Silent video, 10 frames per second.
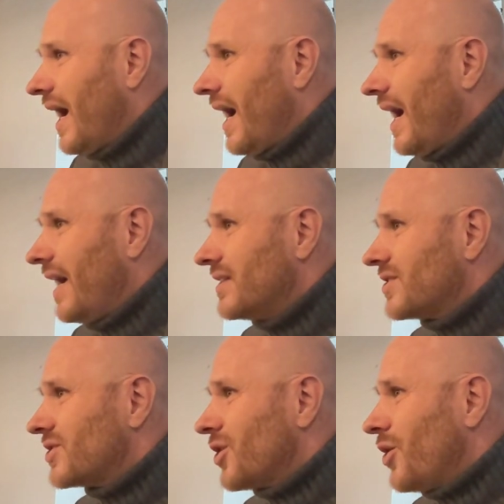And
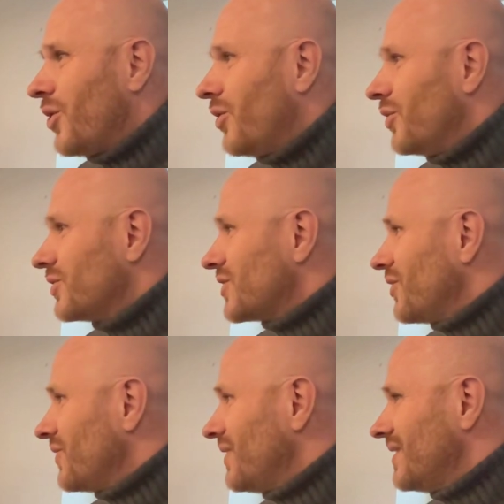so
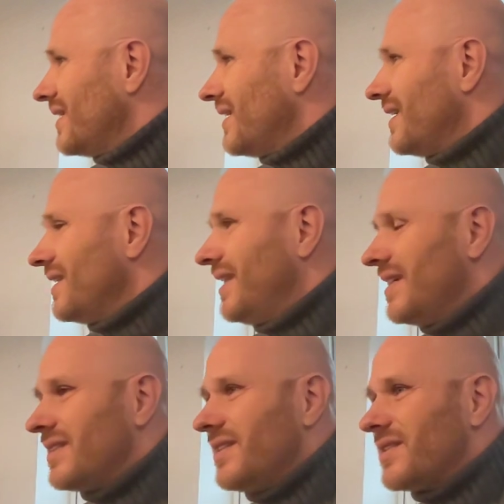
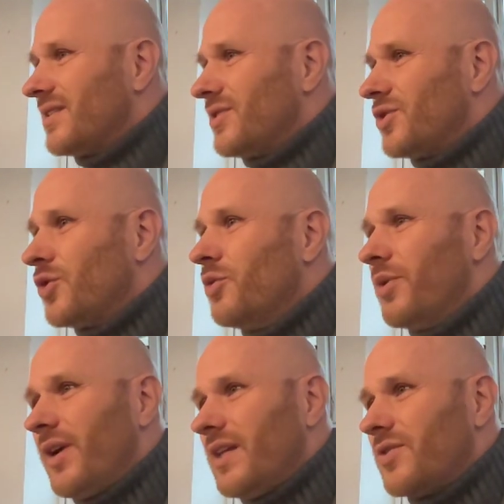this is
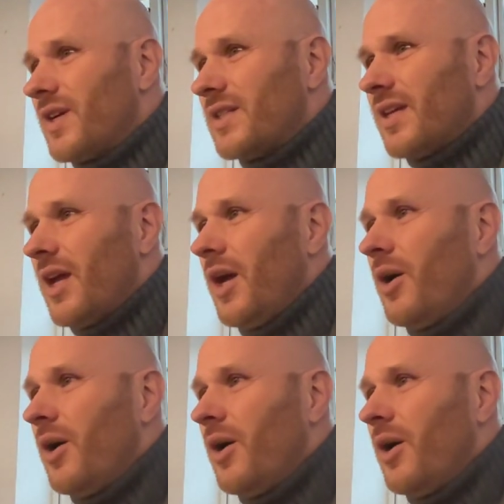super interesting.